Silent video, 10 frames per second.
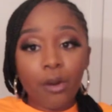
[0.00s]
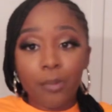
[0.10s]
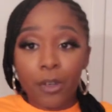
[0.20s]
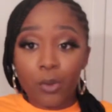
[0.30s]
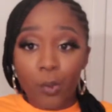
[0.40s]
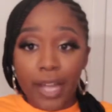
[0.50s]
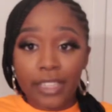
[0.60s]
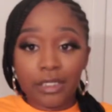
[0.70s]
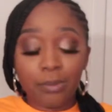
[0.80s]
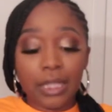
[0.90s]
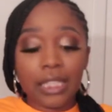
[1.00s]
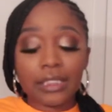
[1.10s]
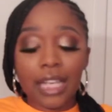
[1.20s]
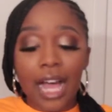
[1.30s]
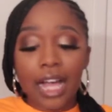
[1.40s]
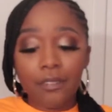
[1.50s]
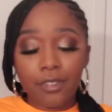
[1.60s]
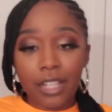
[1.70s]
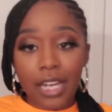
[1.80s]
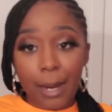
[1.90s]
both ways because I
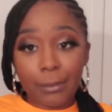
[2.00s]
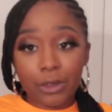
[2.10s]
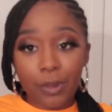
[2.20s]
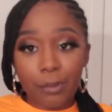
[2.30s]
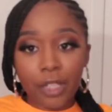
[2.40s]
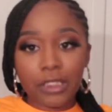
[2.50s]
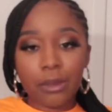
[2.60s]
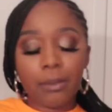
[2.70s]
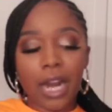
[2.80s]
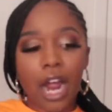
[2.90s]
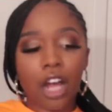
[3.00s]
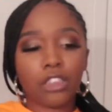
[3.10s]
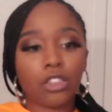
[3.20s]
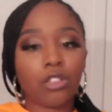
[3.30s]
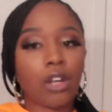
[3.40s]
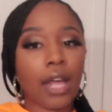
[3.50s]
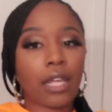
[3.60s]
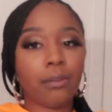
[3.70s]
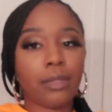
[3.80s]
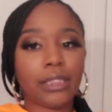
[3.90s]
feel like I'm a sweet person, but I also know I
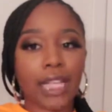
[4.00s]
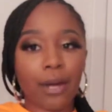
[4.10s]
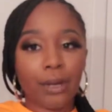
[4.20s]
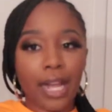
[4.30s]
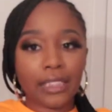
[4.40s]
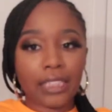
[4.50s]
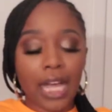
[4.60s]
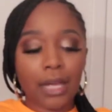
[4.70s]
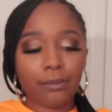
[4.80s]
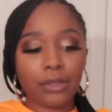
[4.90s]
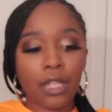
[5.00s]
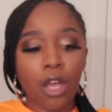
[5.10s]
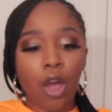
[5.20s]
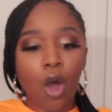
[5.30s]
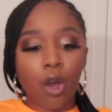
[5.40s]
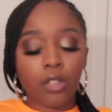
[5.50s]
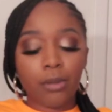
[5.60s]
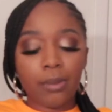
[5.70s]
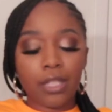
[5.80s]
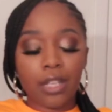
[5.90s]
could be sour at times only
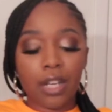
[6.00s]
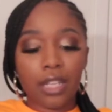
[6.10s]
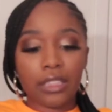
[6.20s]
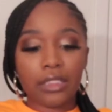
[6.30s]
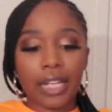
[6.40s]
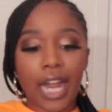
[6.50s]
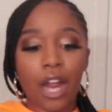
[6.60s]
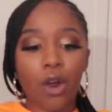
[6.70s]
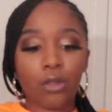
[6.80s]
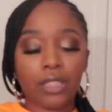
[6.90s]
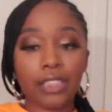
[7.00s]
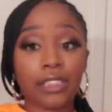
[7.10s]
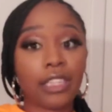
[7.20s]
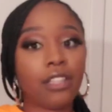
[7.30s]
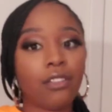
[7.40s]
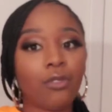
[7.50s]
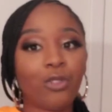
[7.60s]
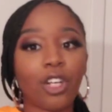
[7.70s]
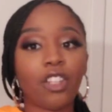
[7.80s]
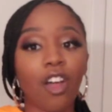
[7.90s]
because like I hold things in
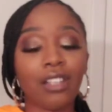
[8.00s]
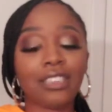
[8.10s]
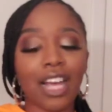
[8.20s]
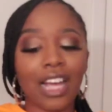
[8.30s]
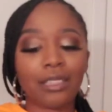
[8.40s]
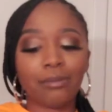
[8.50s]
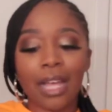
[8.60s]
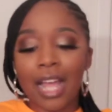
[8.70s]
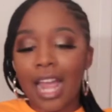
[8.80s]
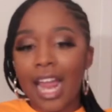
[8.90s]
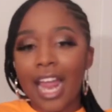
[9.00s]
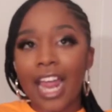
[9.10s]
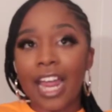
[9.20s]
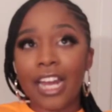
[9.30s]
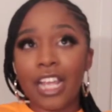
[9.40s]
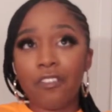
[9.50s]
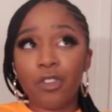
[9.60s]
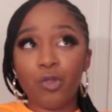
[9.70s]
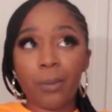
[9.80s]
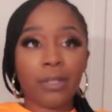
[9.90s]
for a long time and if
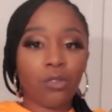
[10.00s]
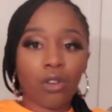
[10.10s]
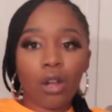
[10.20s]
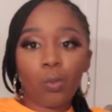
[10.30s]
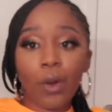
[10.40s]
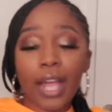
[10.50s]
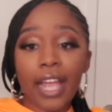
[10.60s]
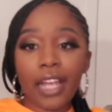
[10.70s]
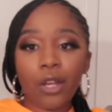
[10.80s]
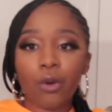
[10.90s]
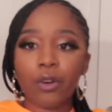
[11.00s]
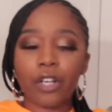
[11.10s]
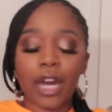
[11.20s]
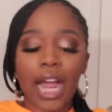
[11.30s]
you rub me the wrong way or I